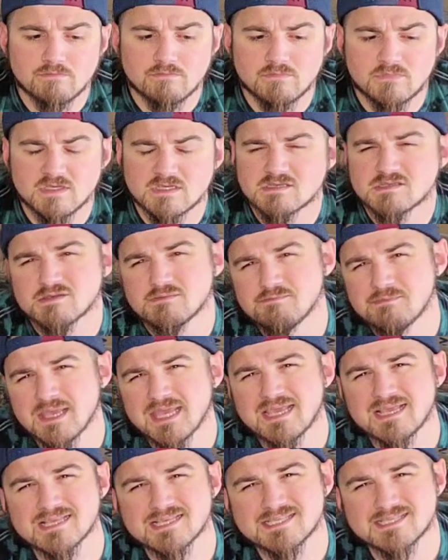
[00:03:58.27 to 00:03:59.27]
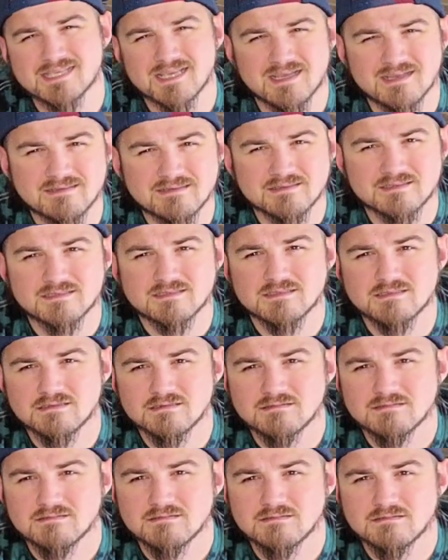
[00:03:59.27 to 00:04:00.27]
does it make sense
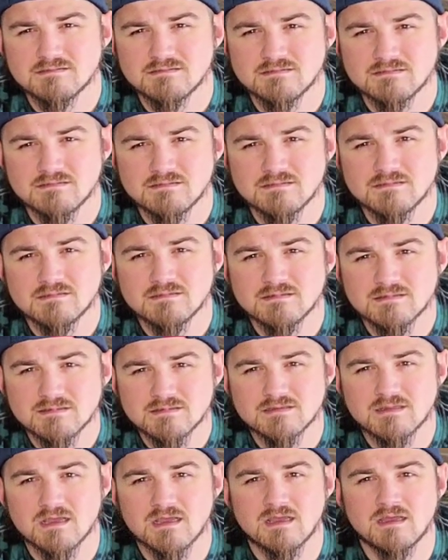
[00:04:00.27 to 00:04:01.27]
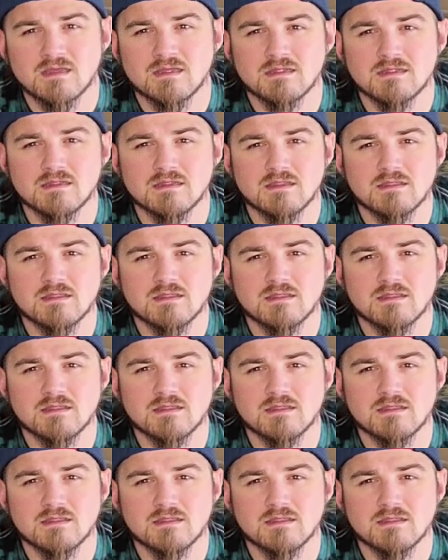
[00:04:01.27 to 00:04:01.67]
that